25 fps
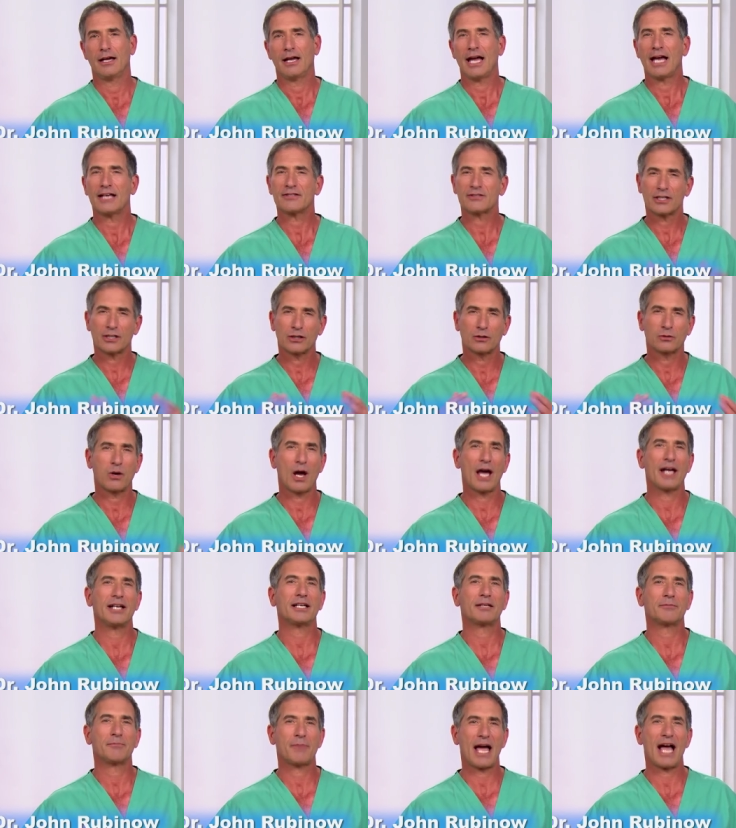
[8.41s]
As a
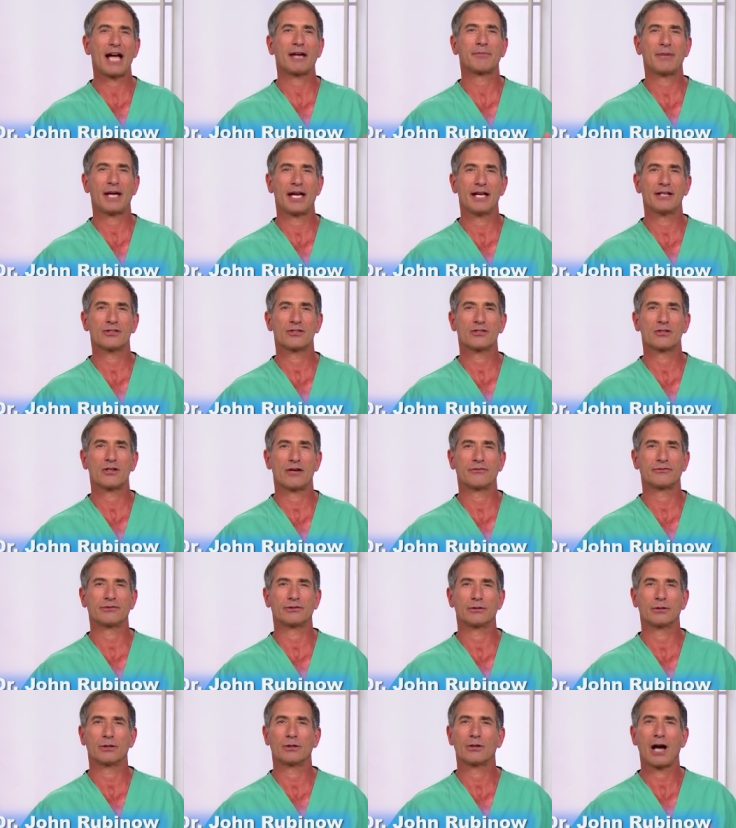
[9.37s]
chronic back pain
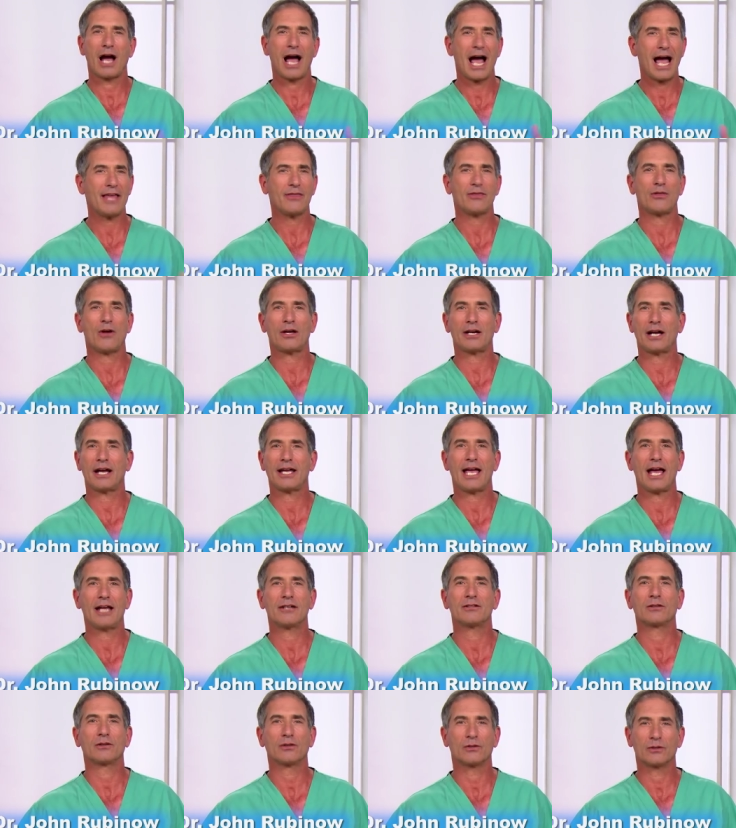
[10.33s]
sufferer, I thought I
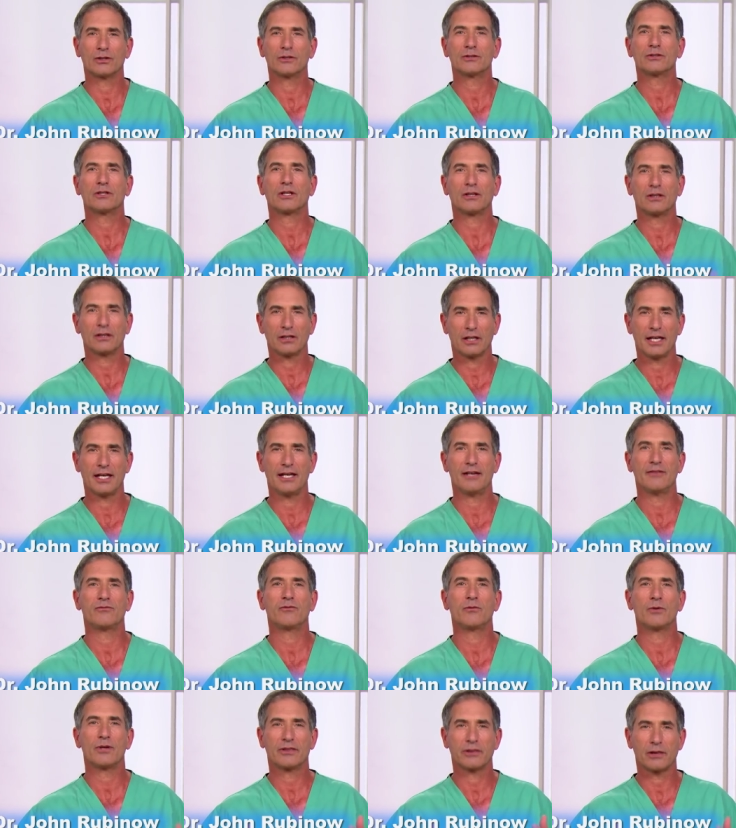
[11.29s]
had to learn to
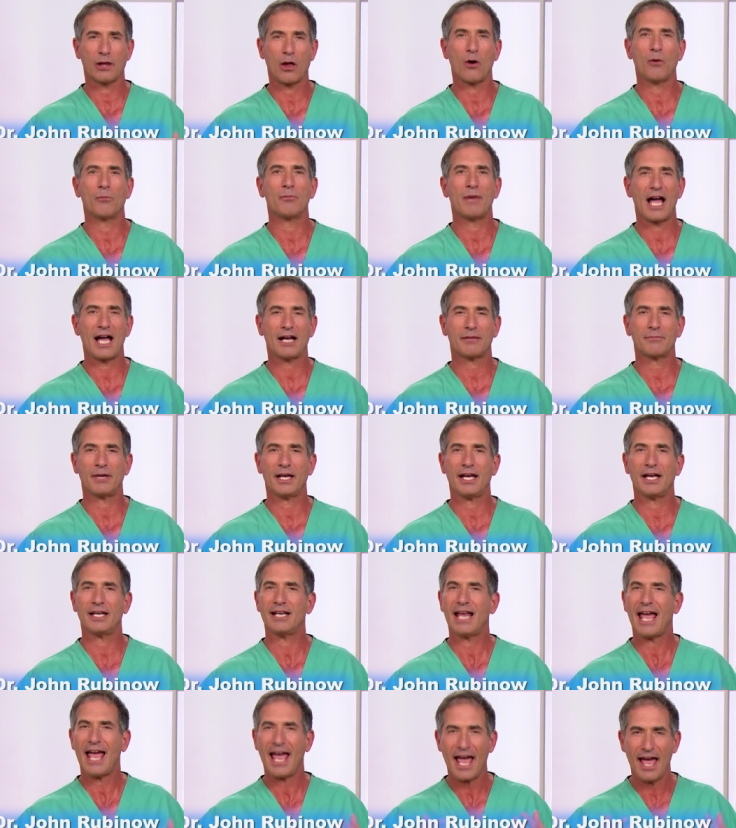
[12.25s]
live with low back
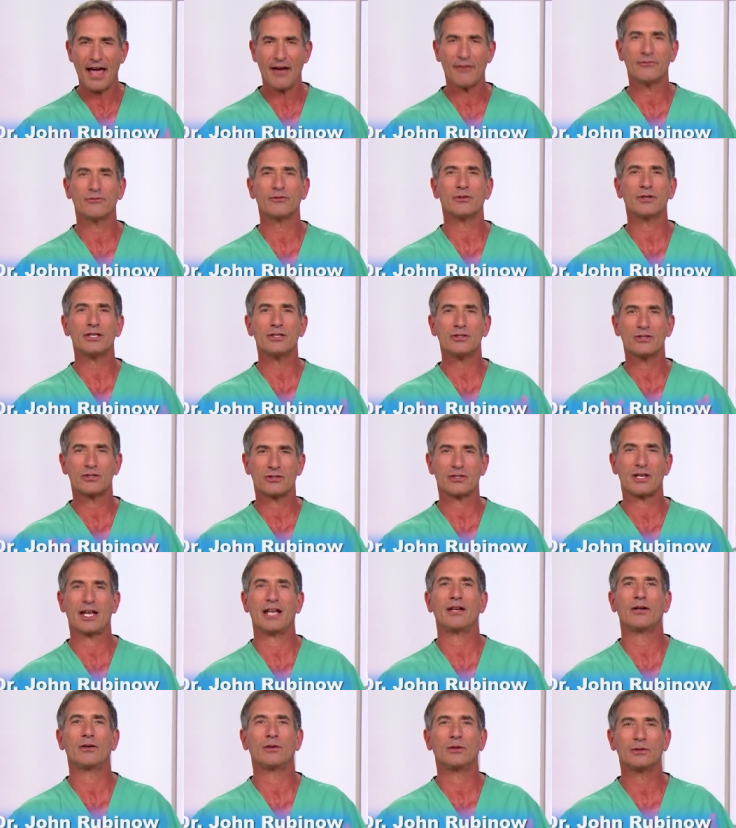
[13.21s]
pain every
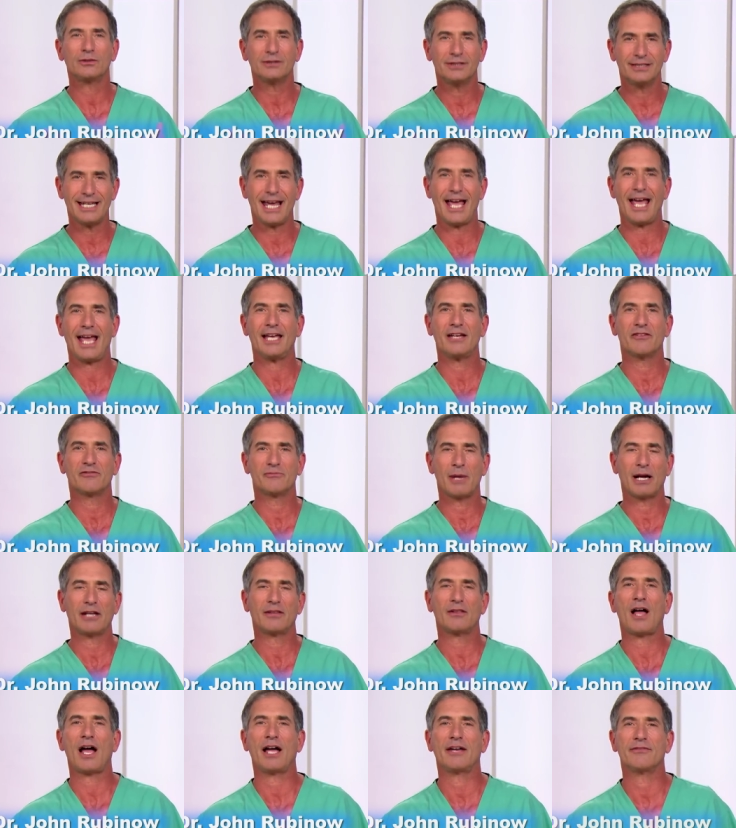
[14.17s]
single day of my
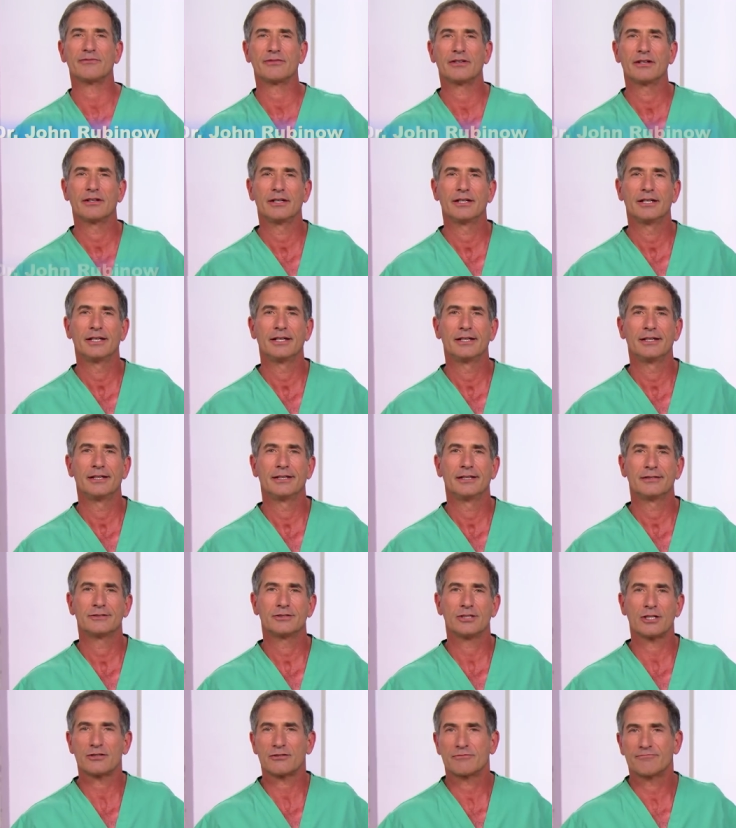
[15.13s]
life.
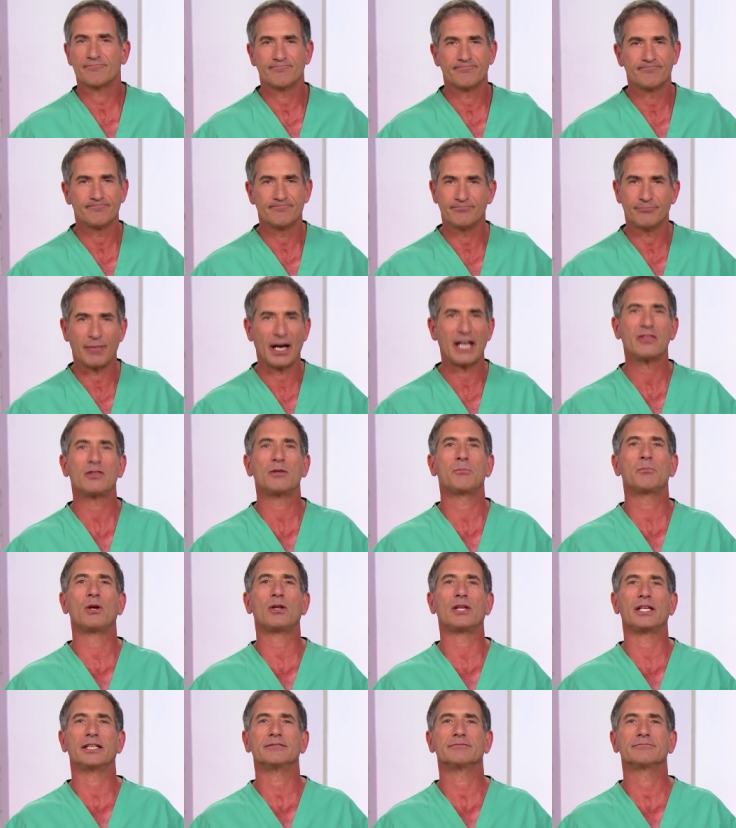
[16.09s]
Just bite the
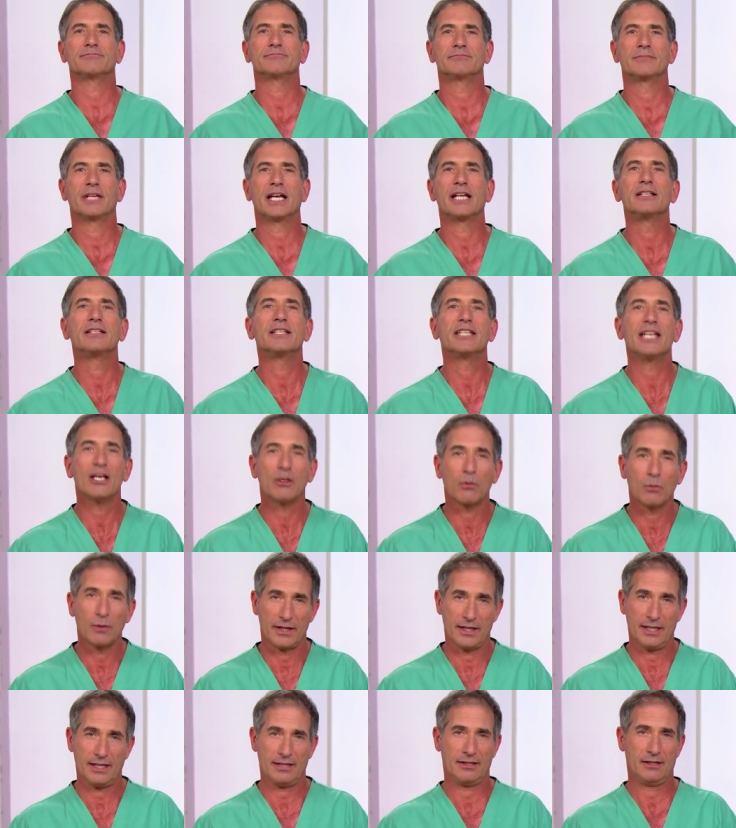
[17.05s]
bullet and deal
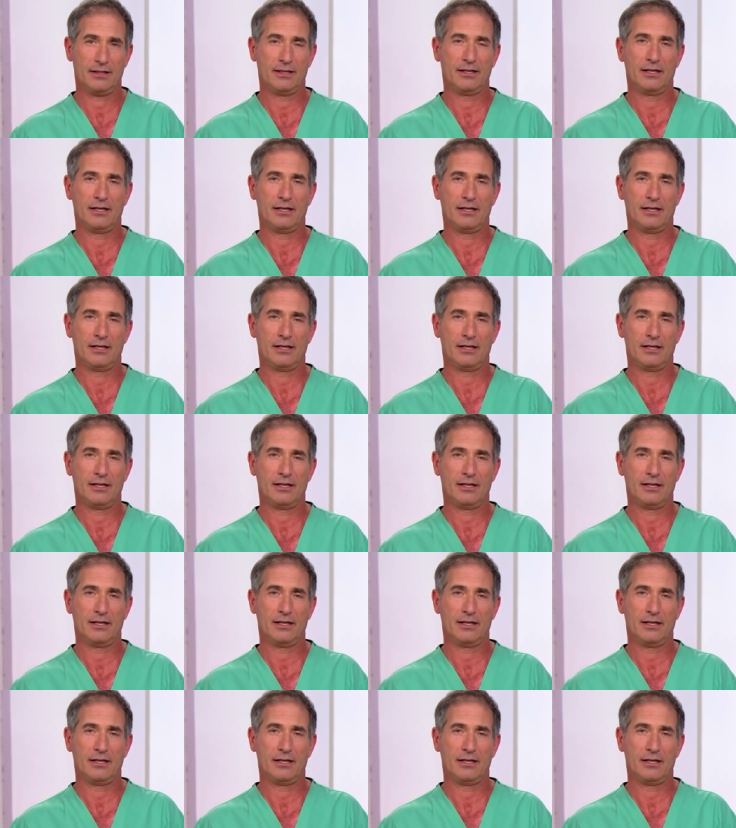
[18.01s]
with it.